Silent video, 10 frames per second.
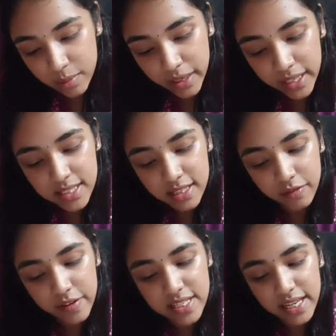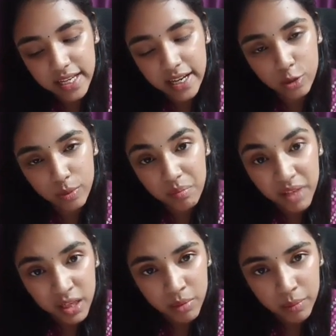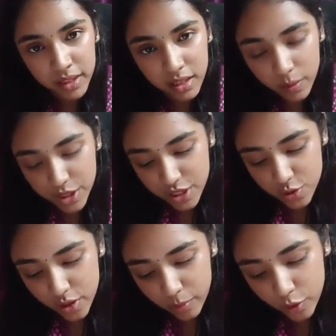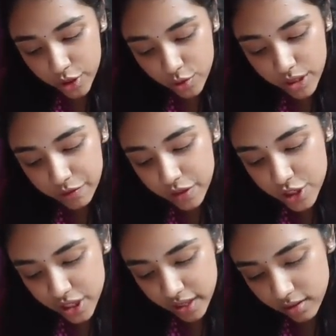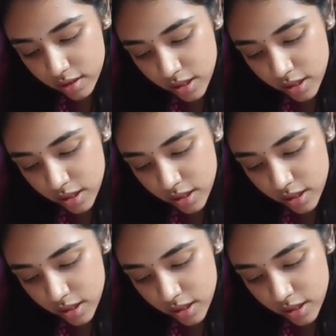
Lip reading: my surface area to be minimum in the question. So I'm going to differentiate the